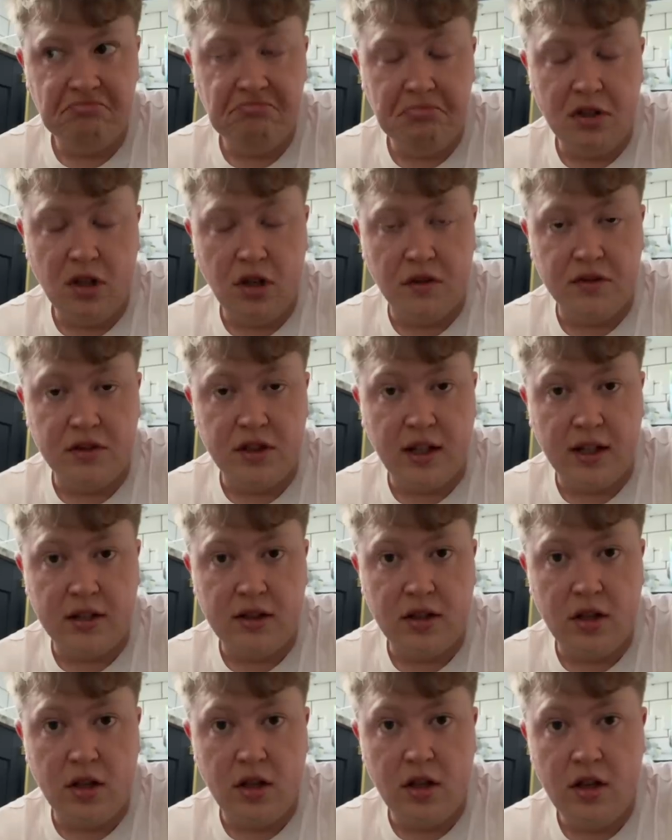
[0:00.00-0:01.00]
And obviously that's
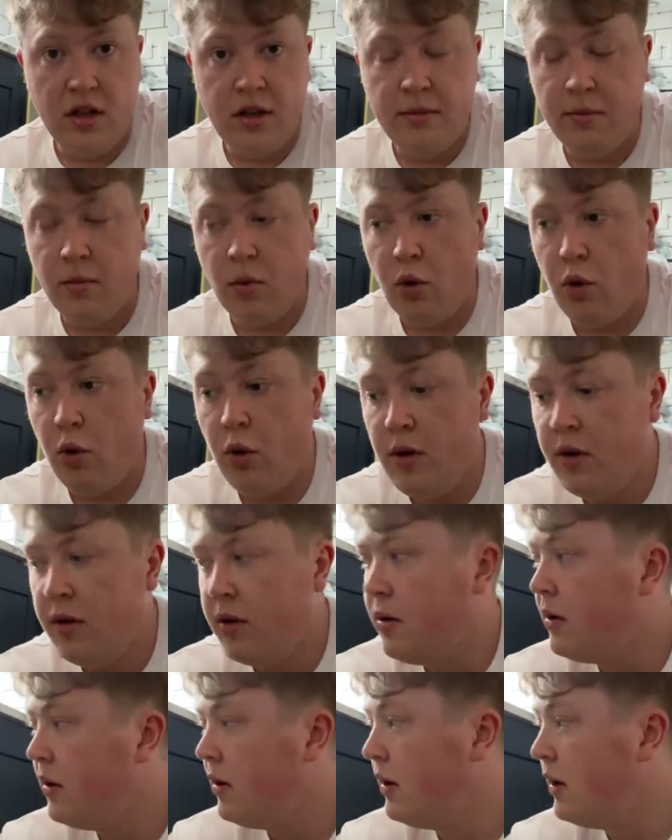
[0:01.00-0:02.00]
the more
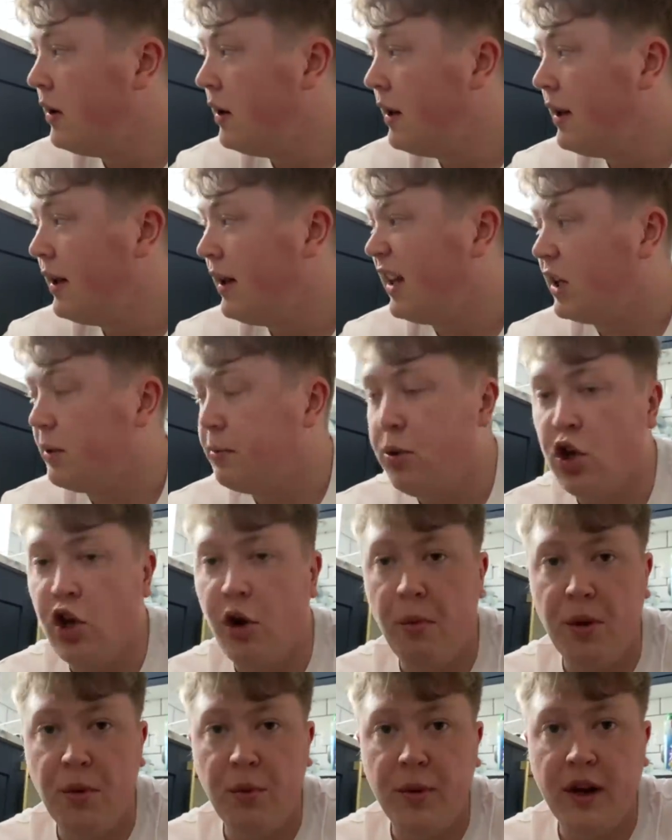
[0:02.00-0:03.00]
like
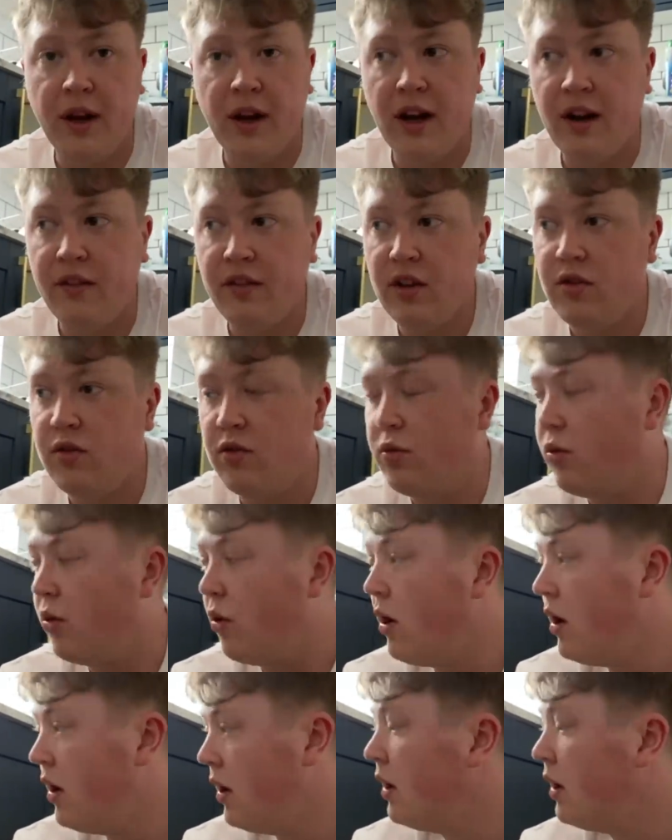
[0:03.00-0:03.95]
permanent way to have it, so.